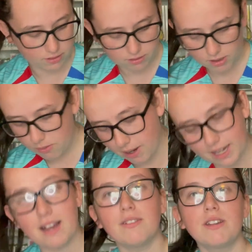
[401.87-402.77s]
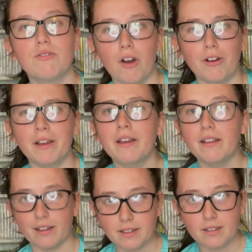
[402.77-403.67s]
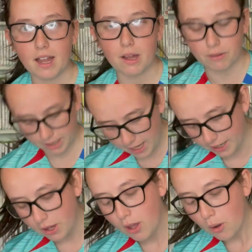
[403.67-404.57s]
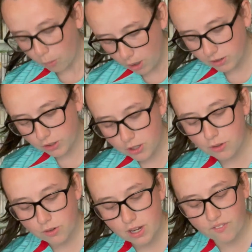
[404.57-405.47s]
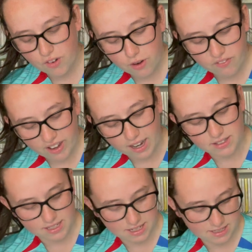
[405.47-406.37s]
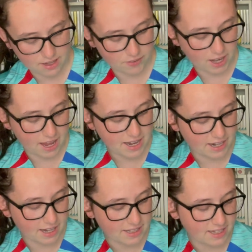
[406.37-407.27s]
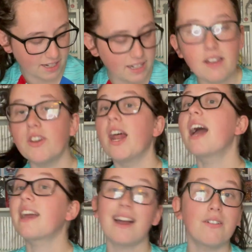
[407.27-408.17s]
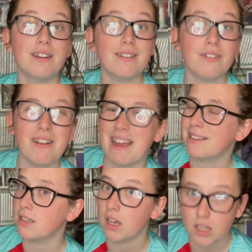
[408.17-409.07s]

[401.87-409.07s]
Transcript: No, I counted wrong. Let's count again. 1, 2, 3, 4, 5, 6, 7, 8, 9, 10, 11. I counted correct.